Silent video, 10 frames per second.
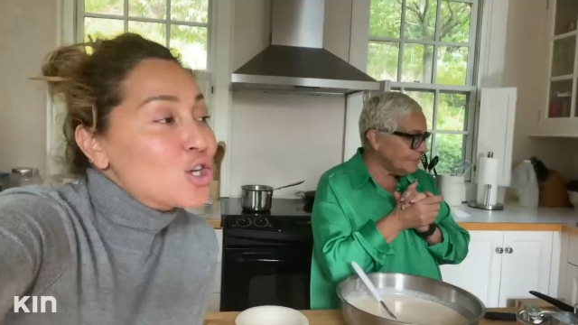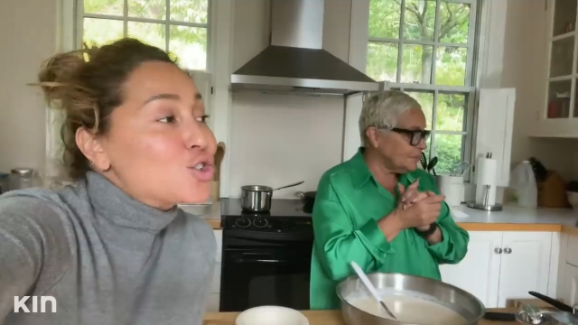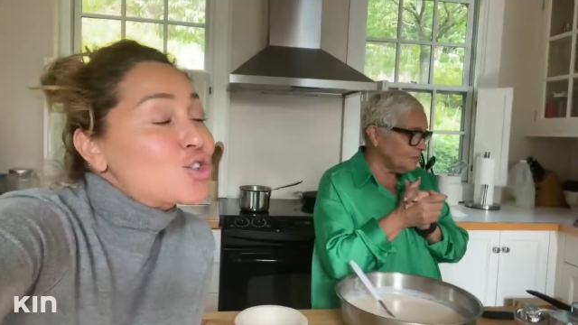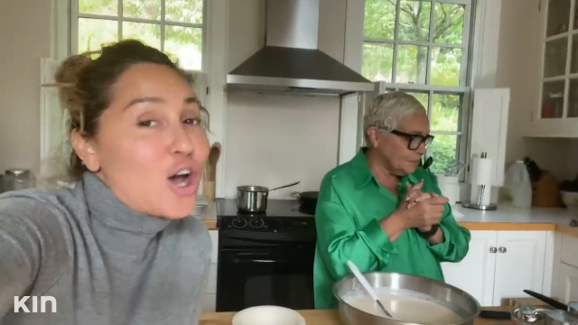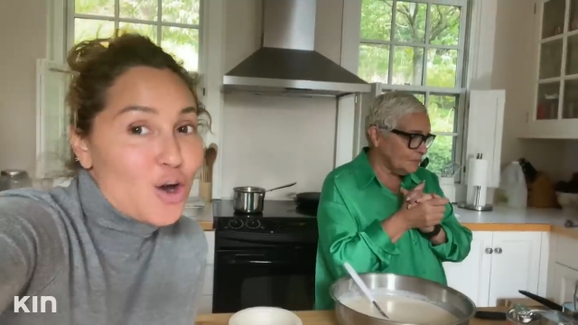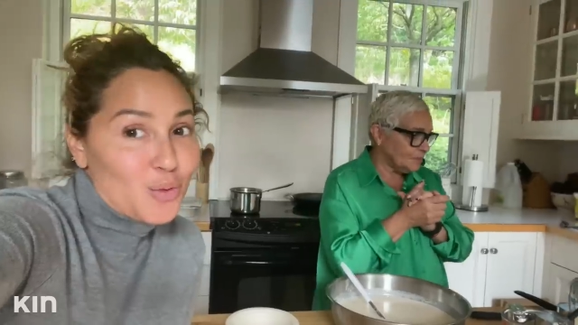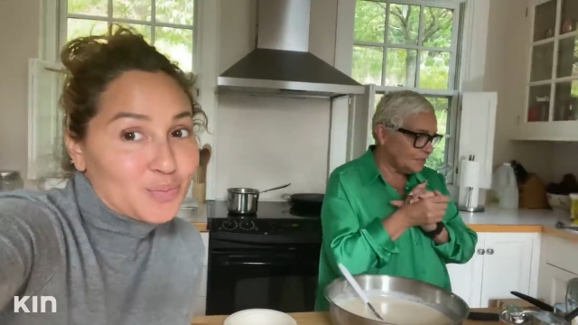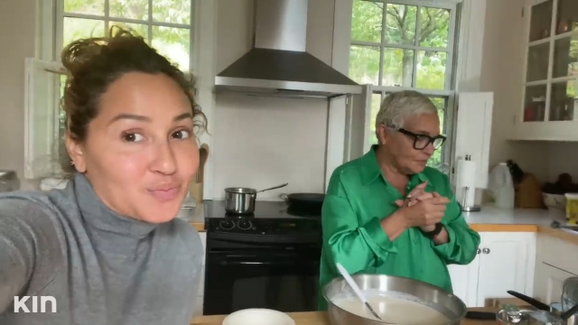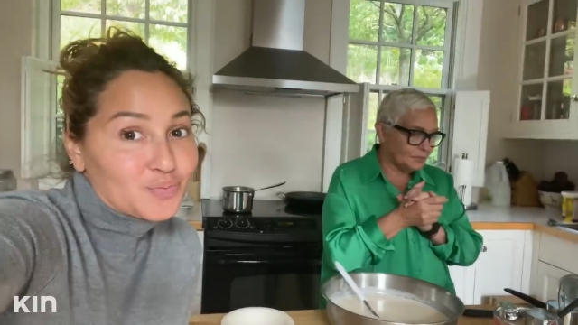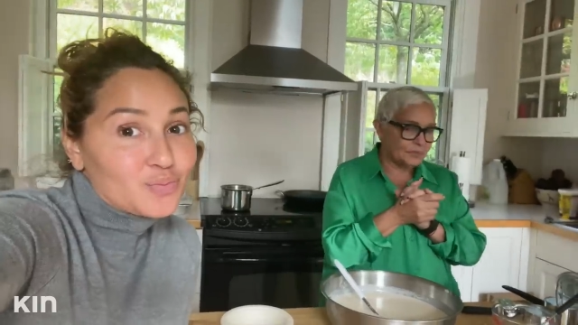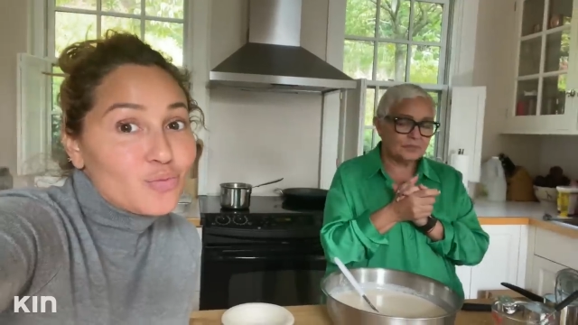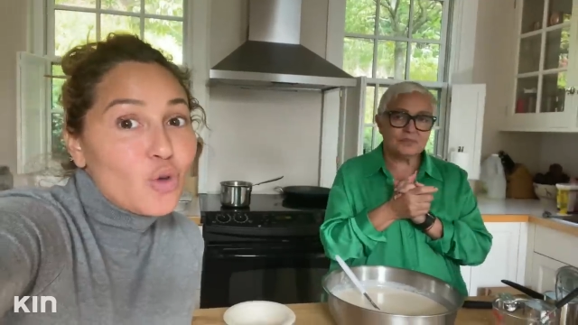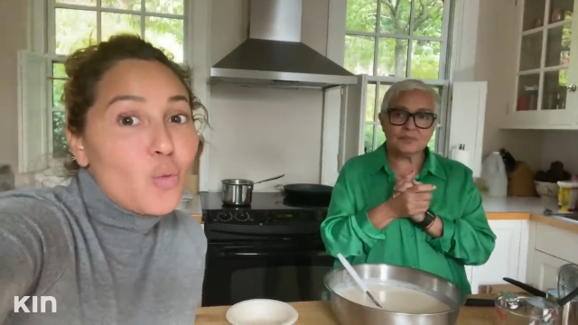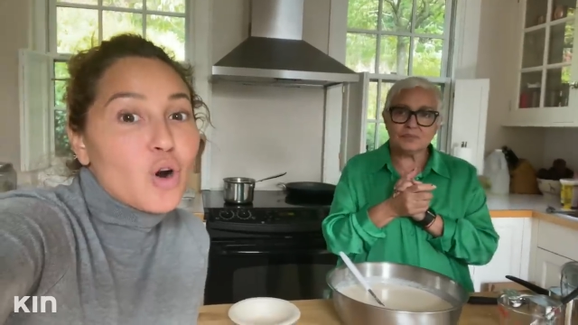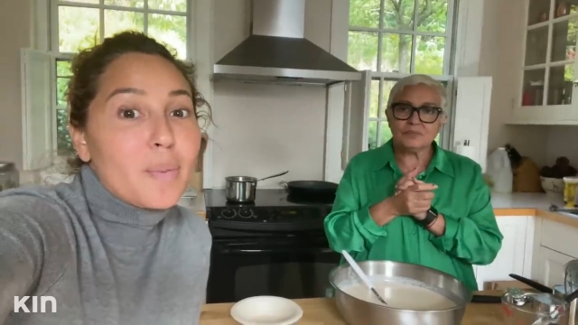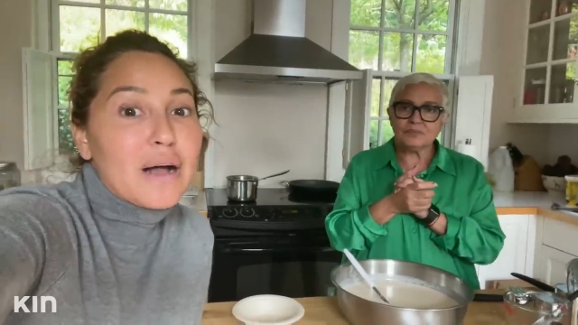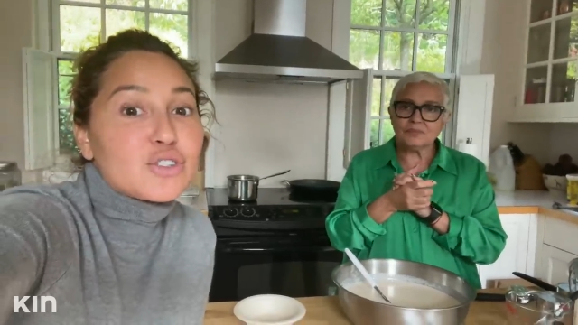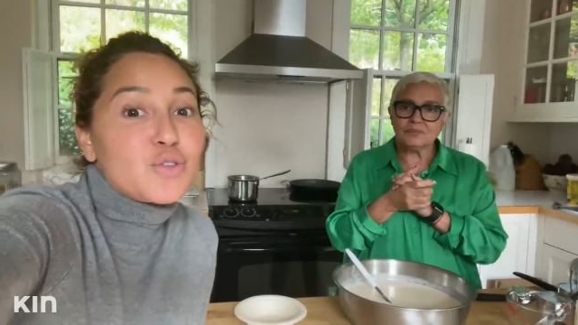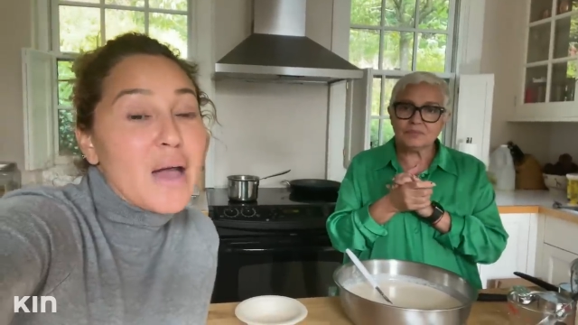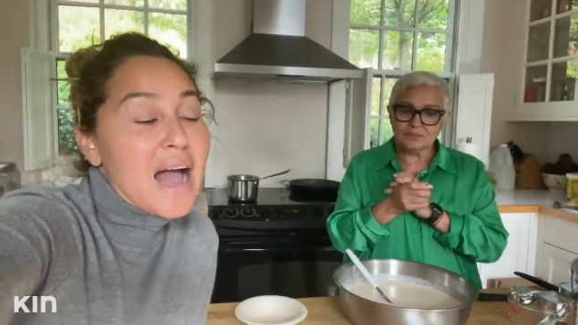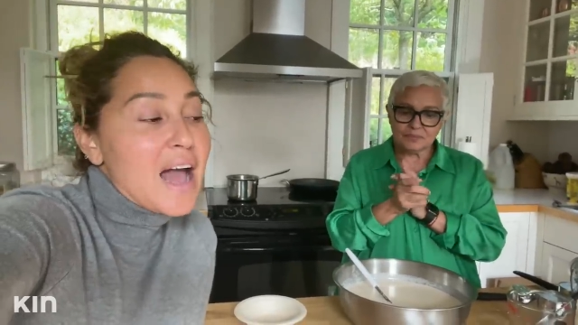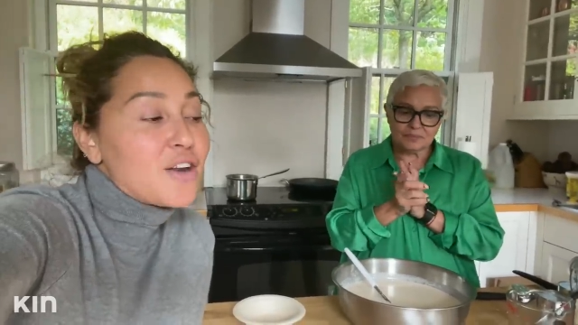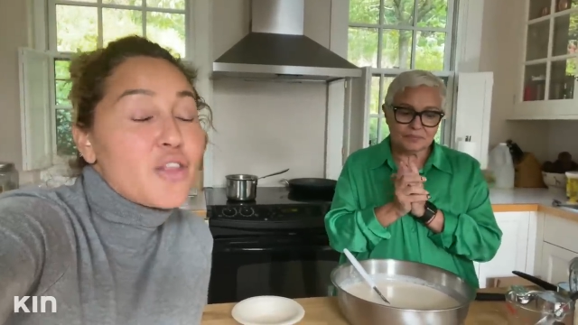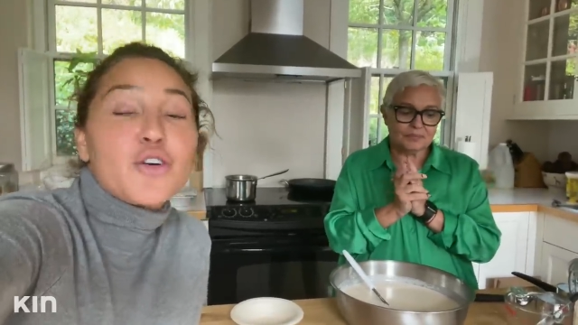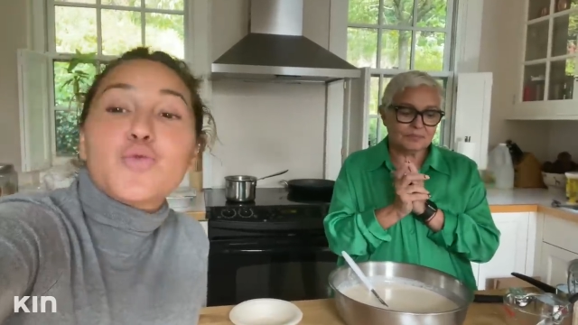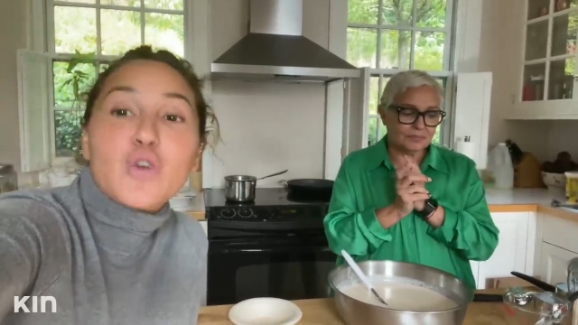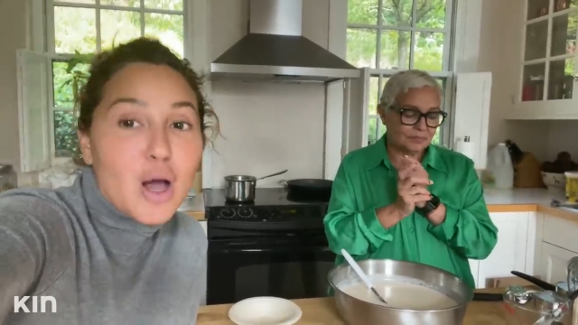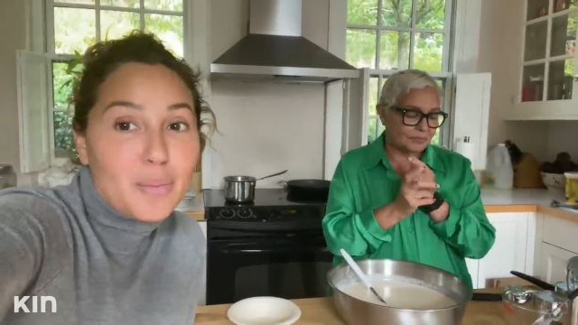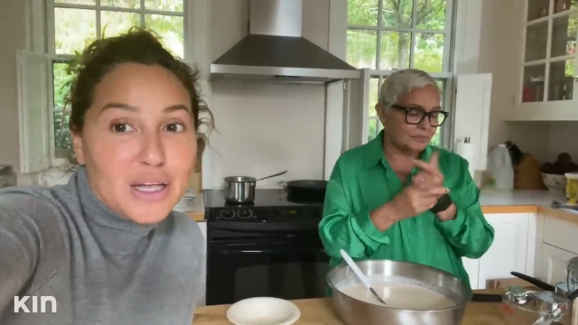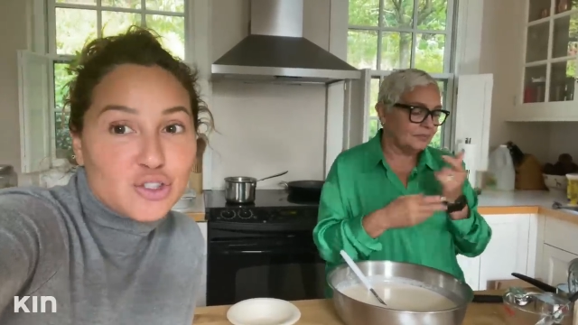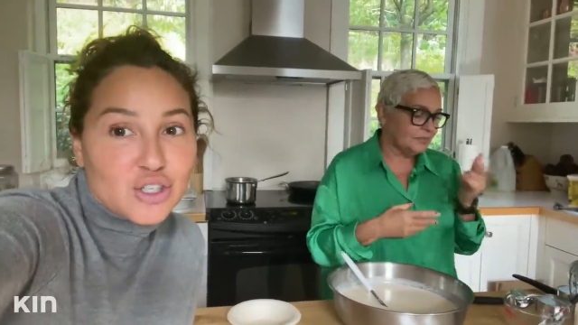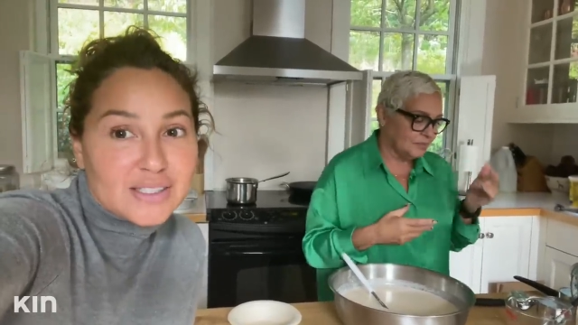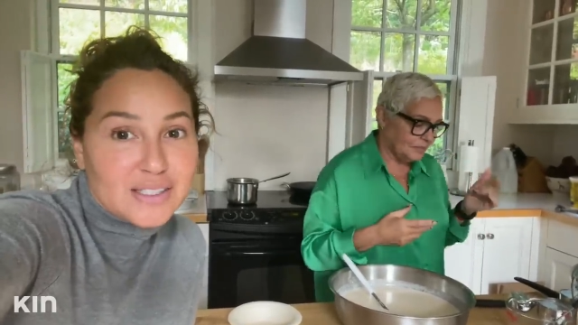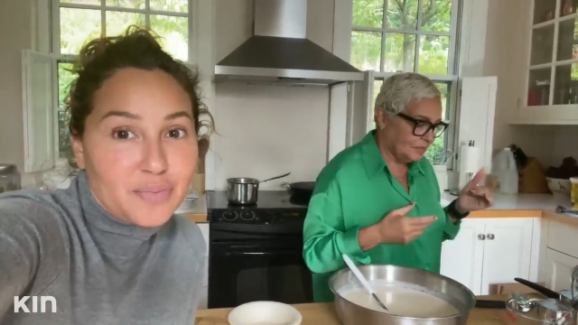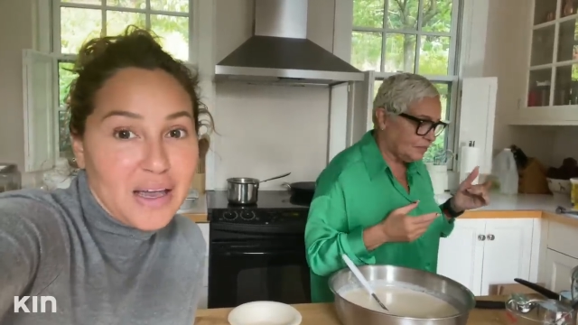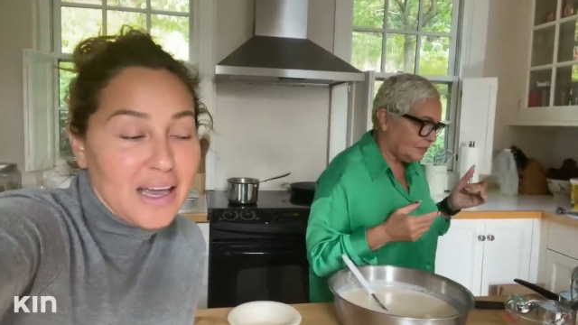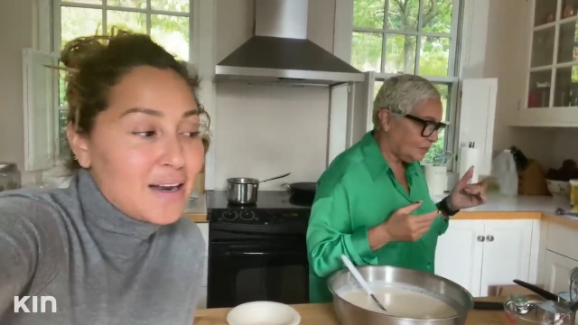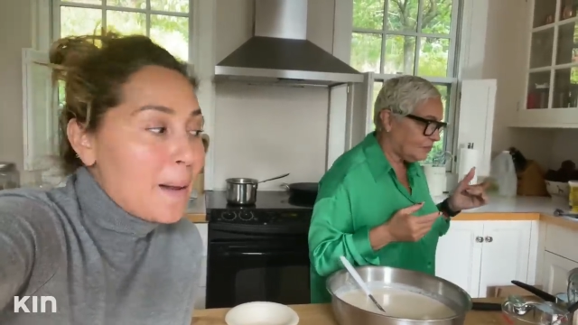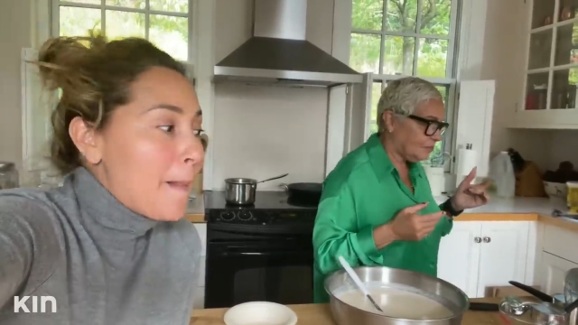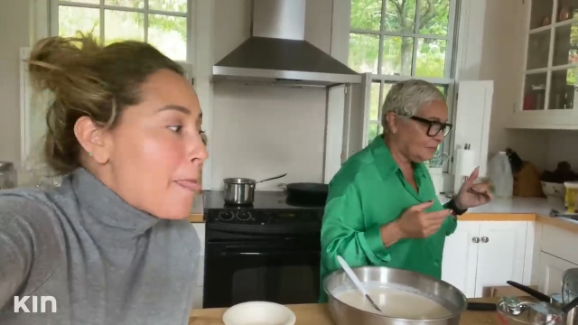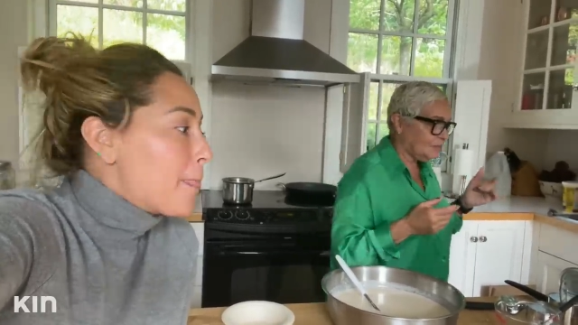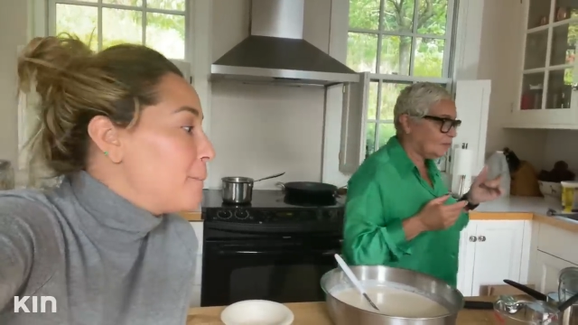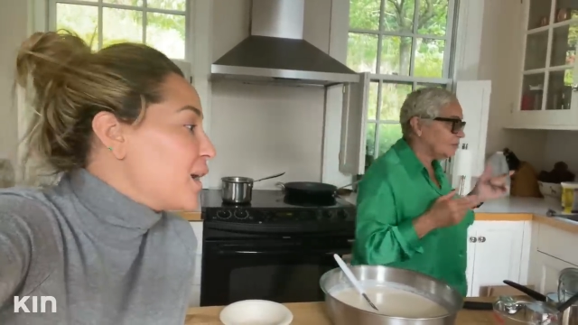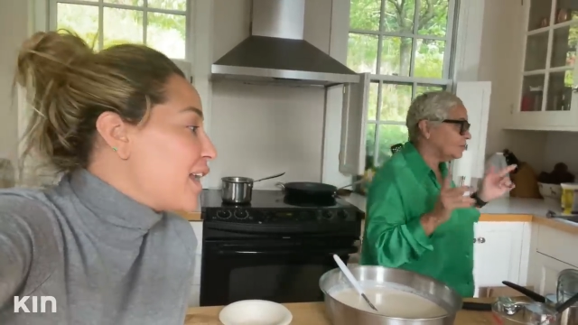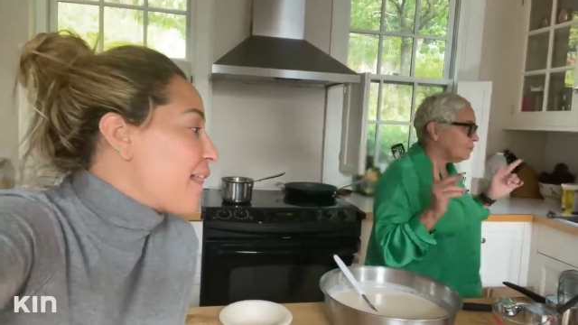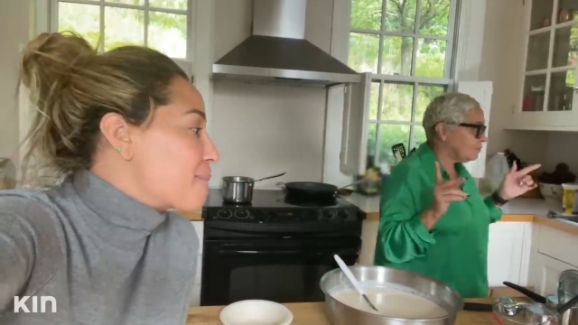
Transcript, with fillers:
Speaker 1: So we're about to add the rum in just a bit, but